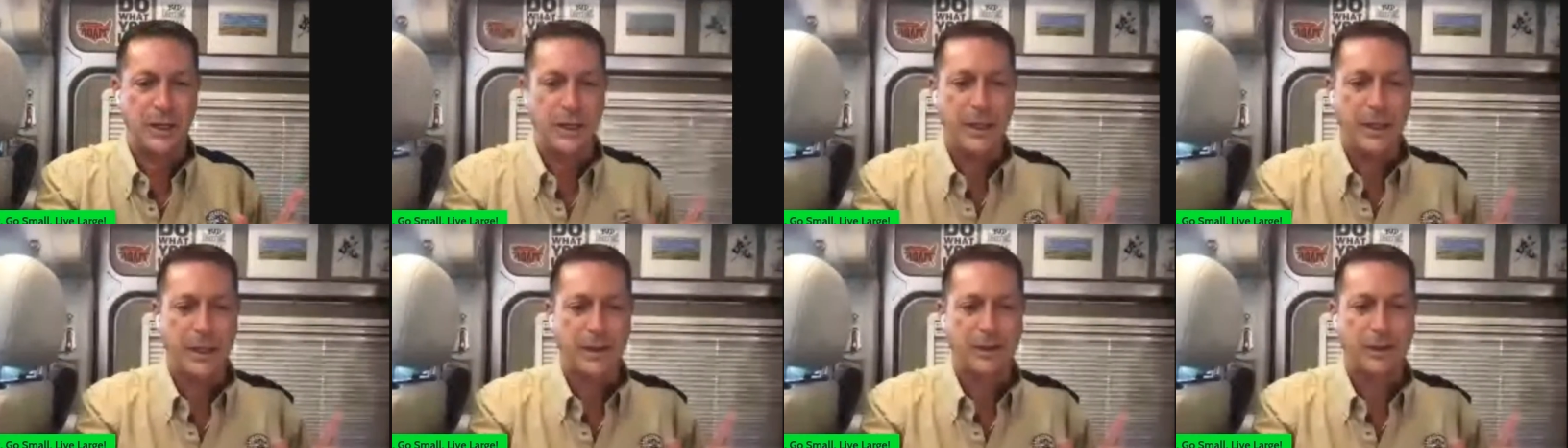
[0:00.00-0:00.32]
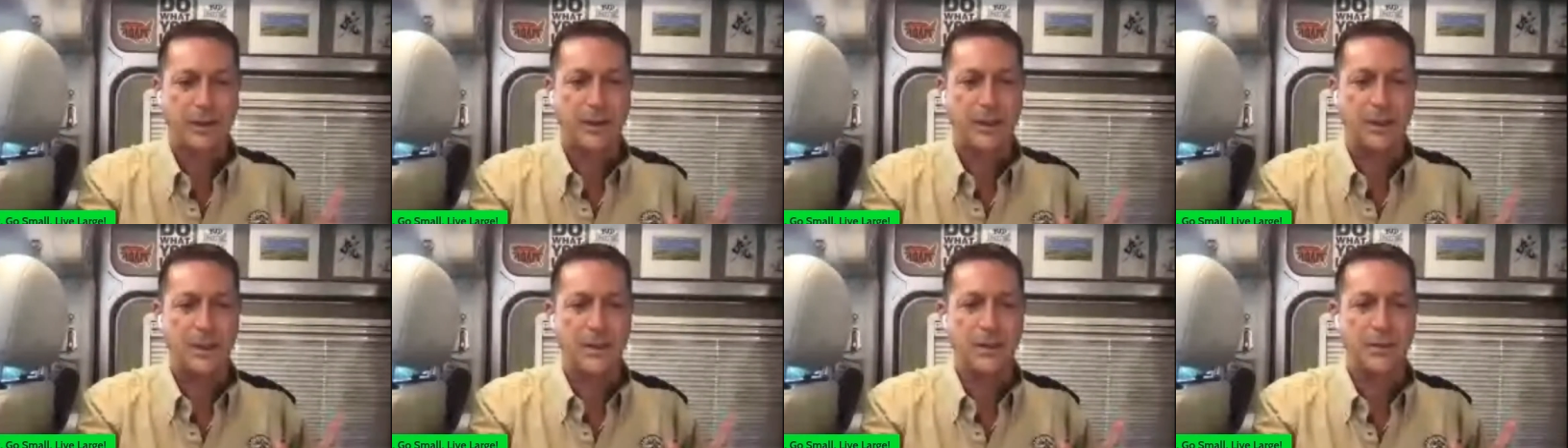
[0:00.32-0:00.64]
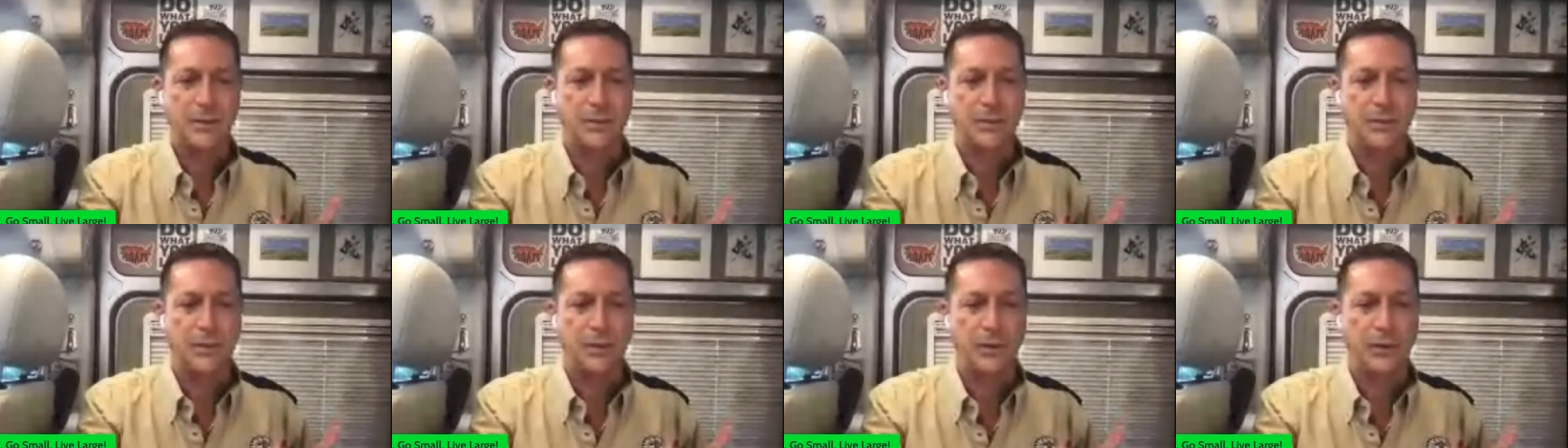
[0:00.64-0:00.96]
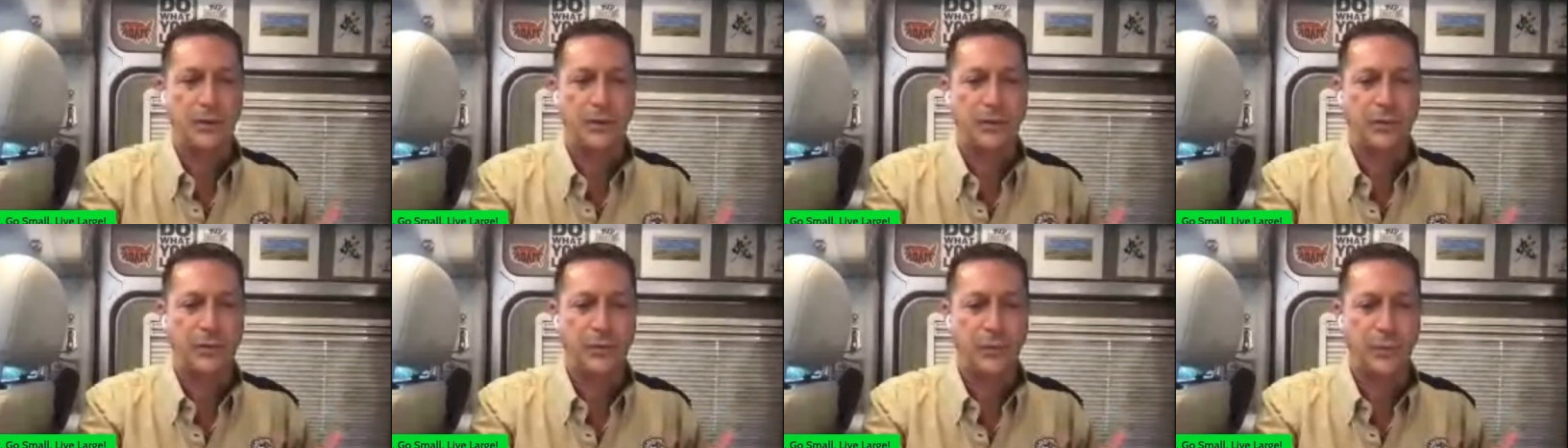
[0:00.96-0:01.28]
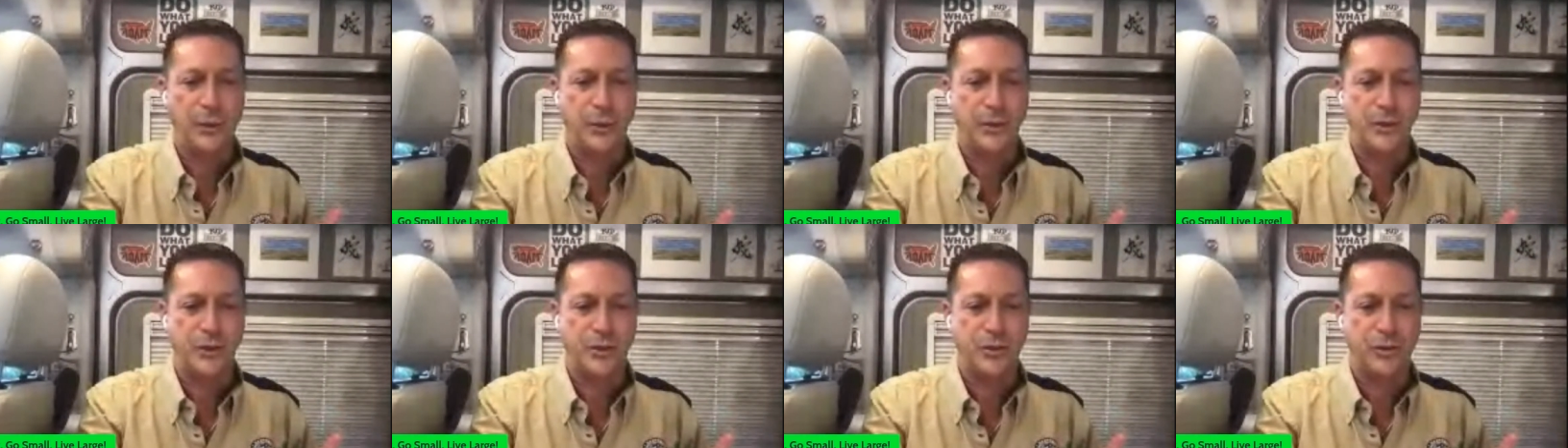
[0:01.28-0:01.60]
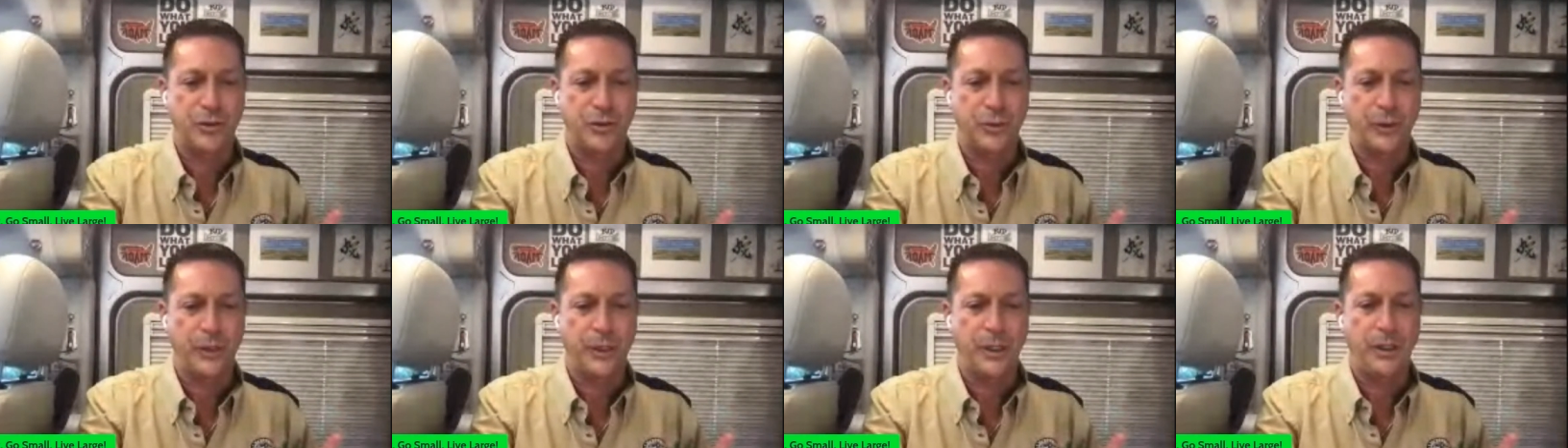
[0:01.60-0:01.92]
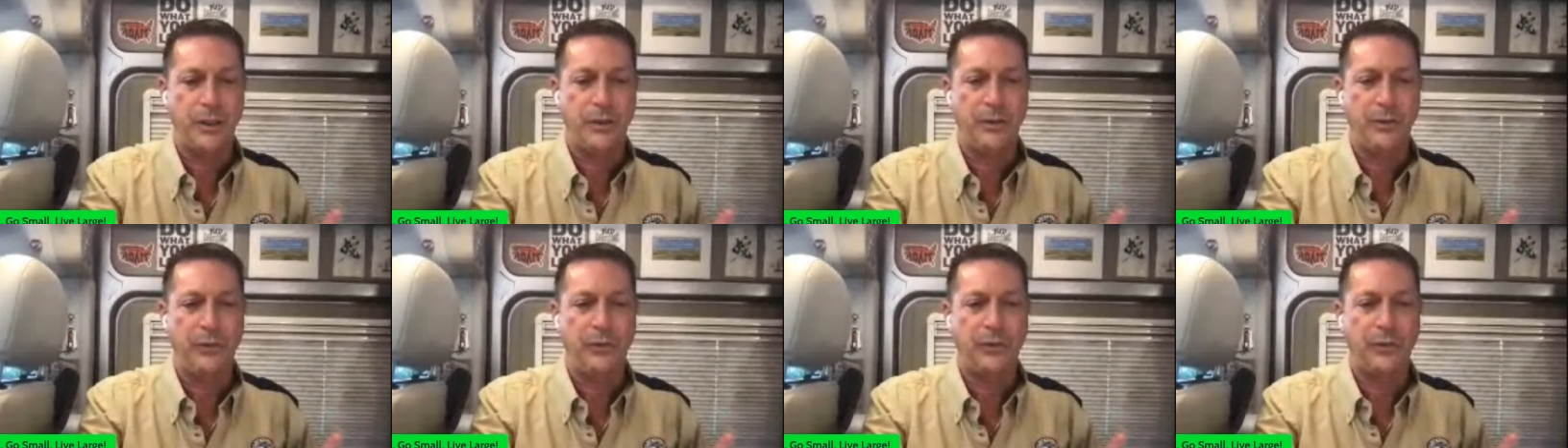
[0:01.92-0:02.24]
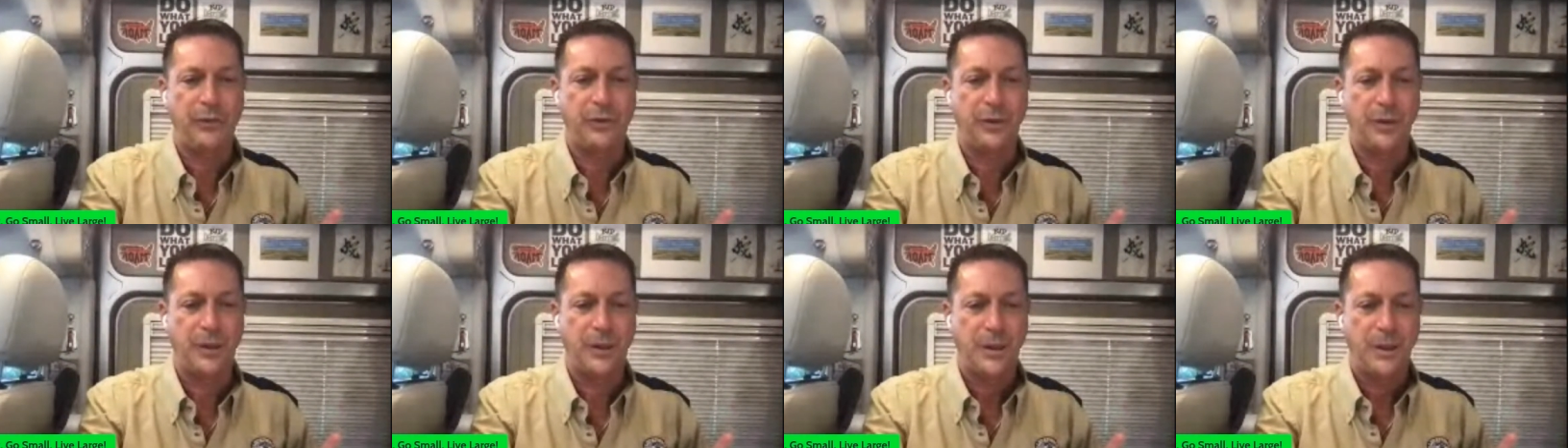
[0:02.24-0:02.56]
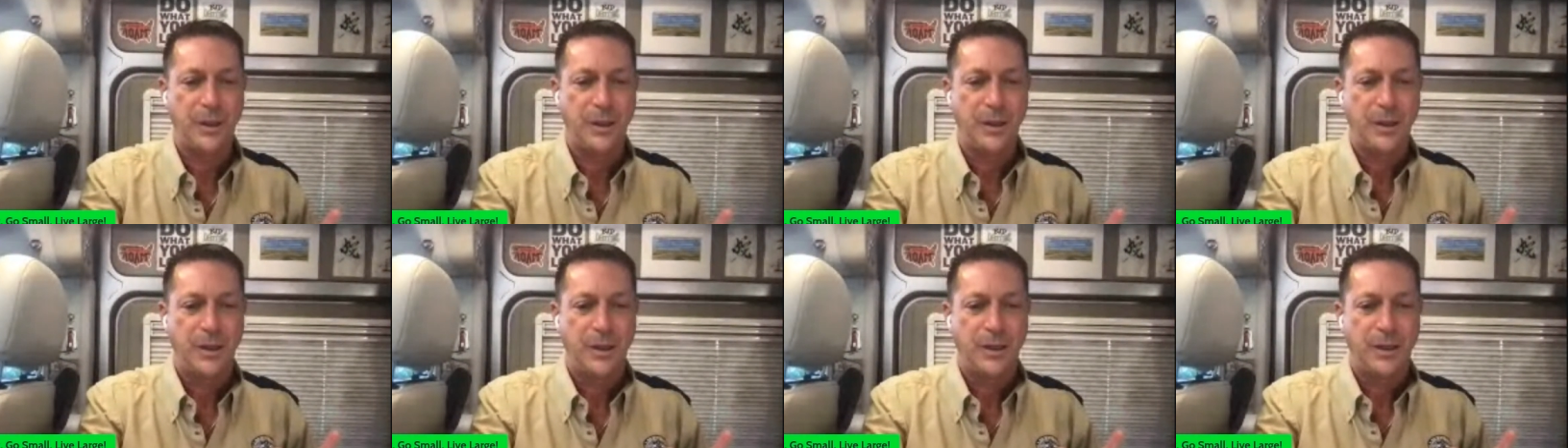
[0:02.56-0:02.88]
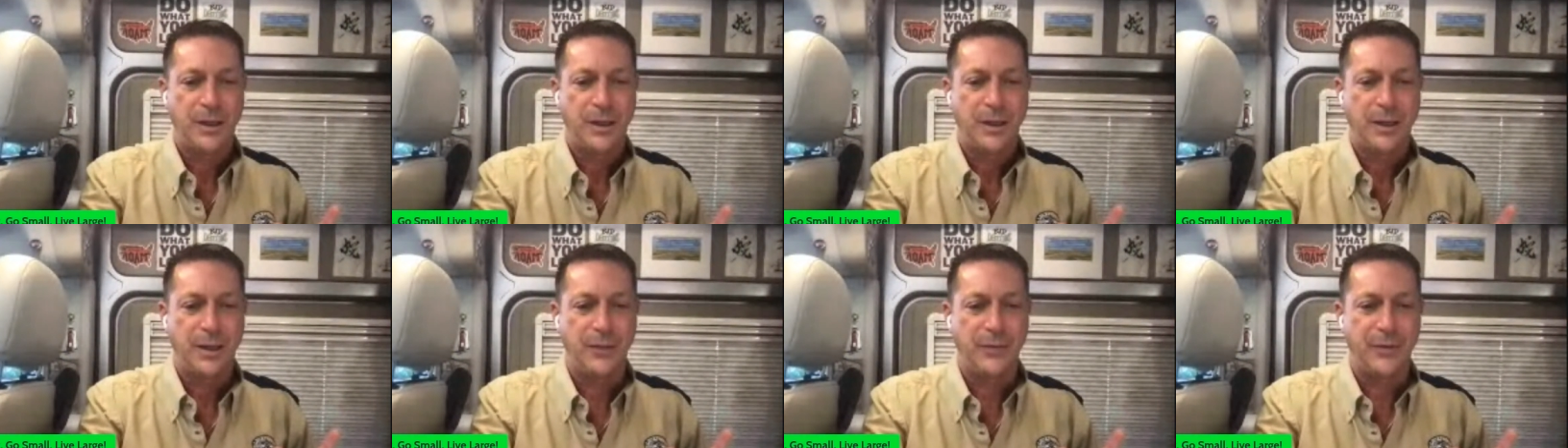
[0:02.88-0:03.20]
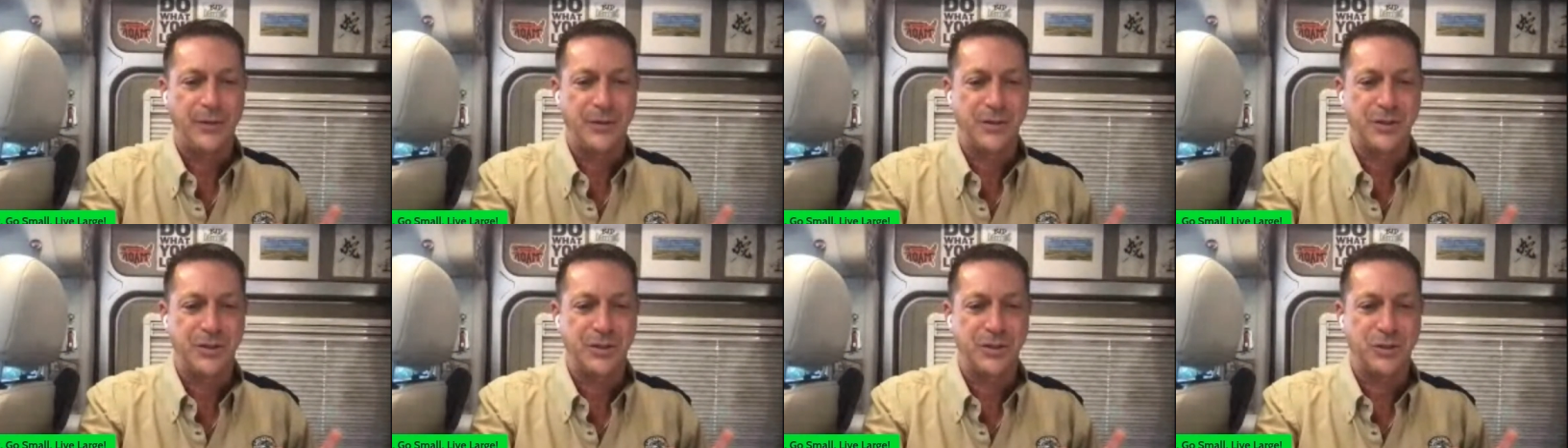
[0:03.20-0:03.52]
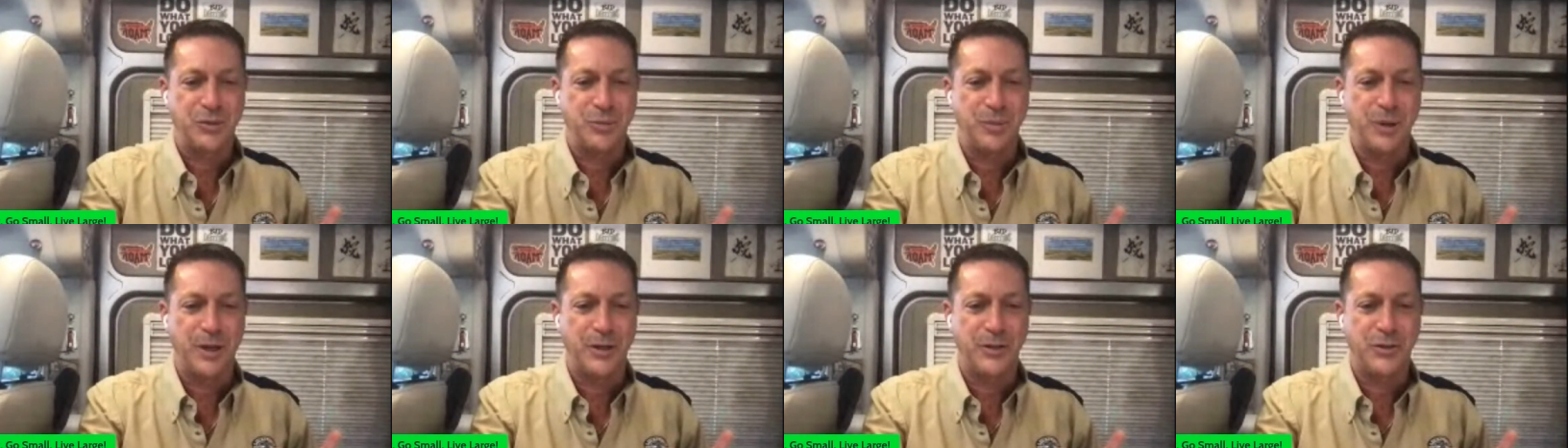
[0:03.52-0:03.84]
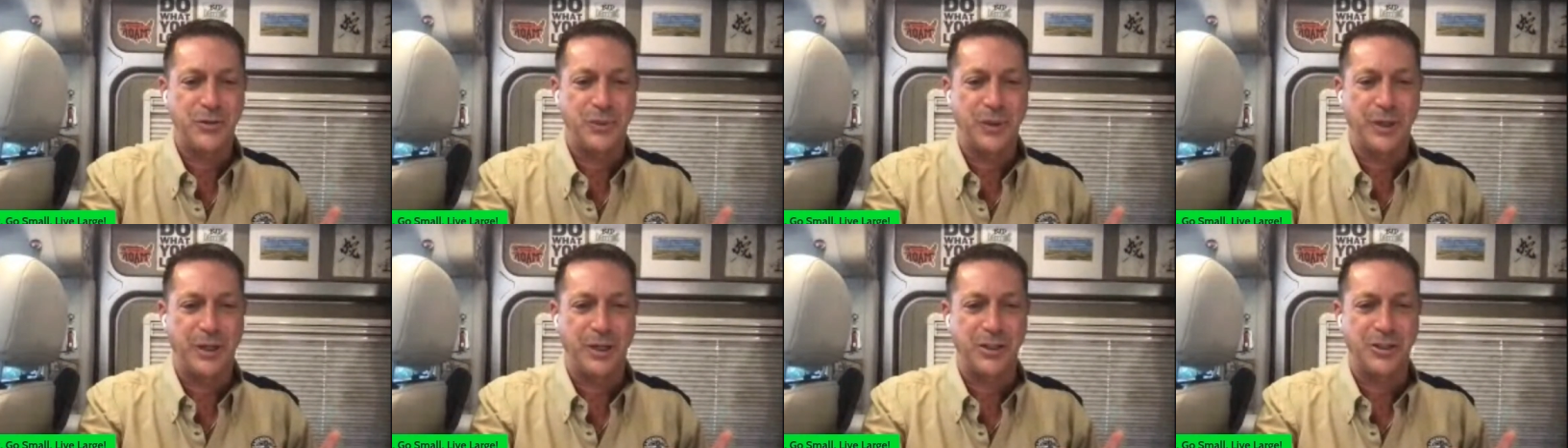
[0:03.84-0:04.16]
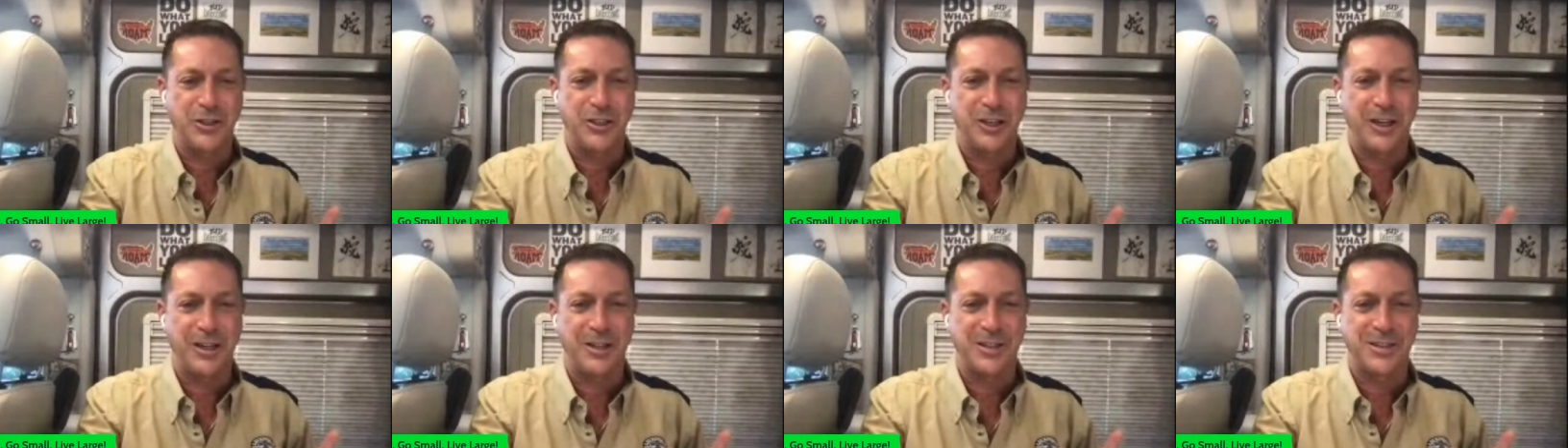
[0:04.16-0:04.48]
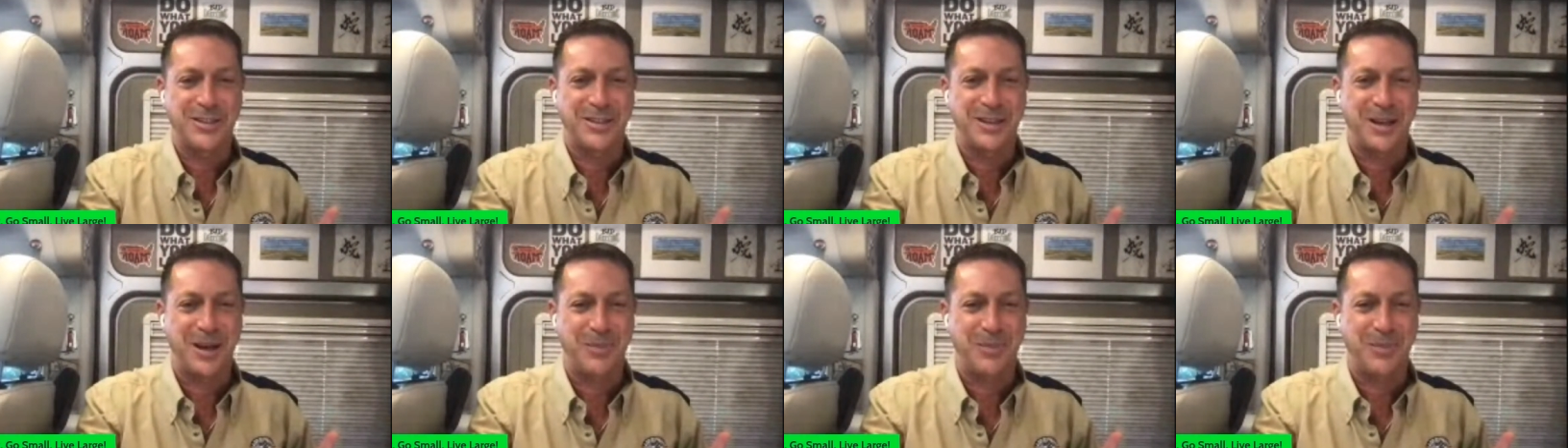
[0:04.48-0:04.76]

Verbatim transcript: uh, kicked on. We'll switch screens. If this is too much, we can change